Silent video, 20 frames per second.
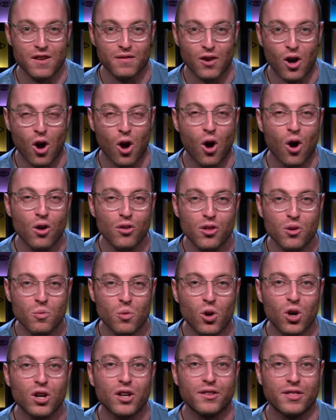of all the
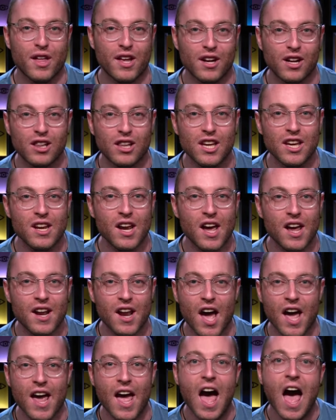work that Helena
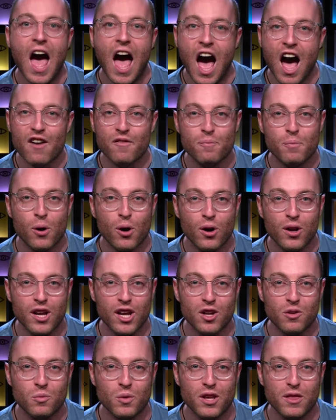and I have put
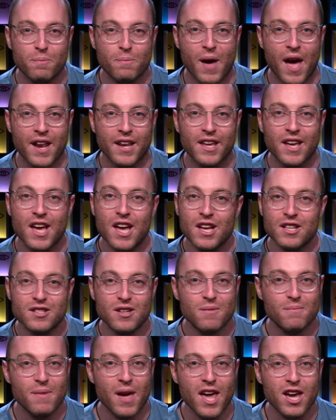in with Betty
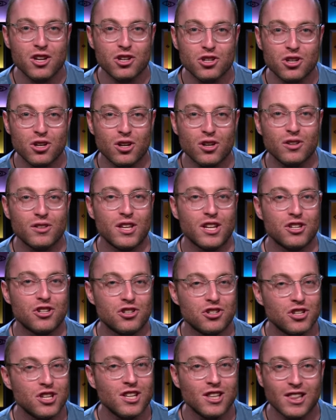to make sure that
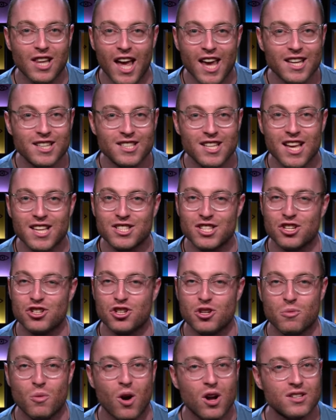she likes us and
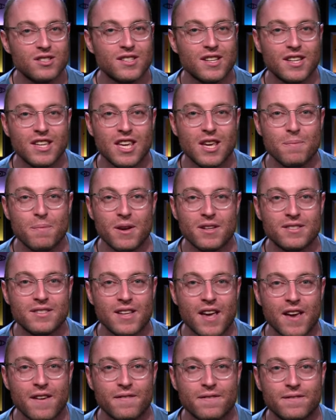she wants to keep us
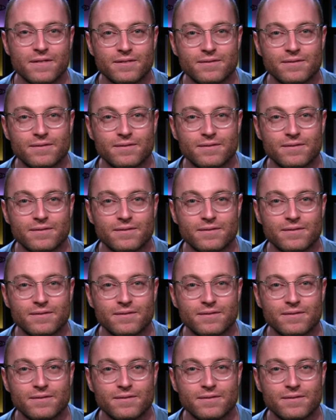safe.